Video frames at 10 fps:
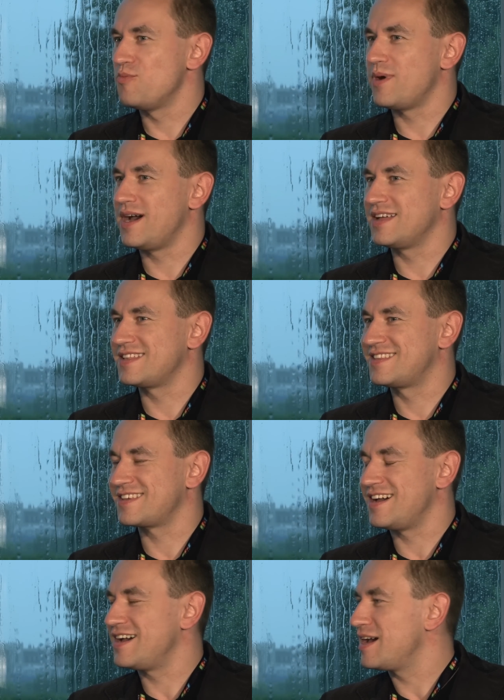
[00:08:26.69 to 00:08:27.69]
but
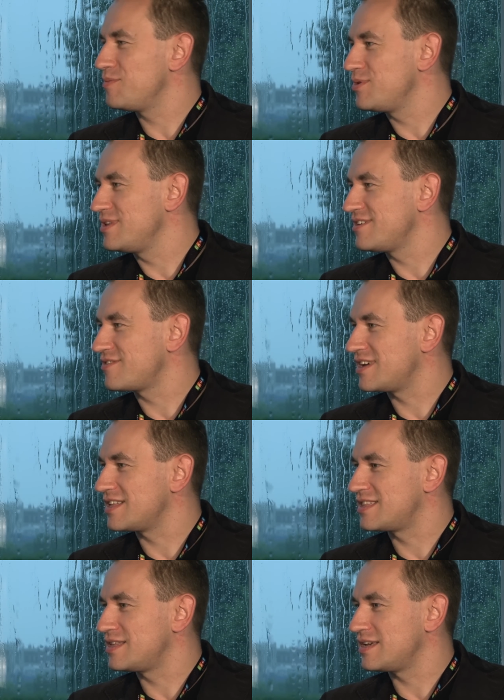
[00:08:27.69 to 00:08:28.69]
I believe
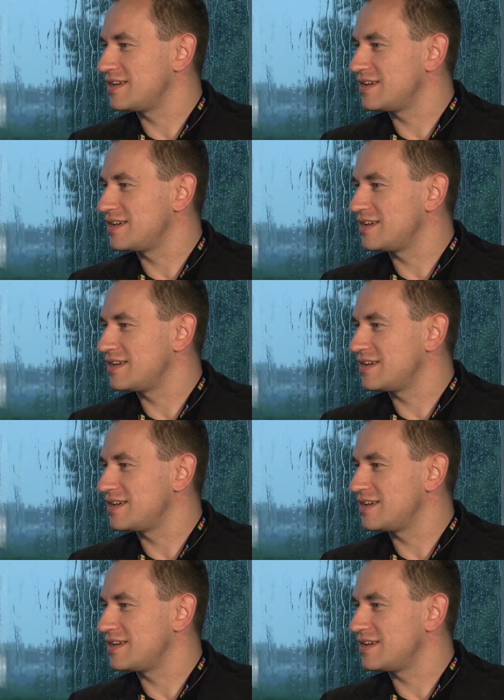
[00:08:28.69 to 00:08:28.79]
that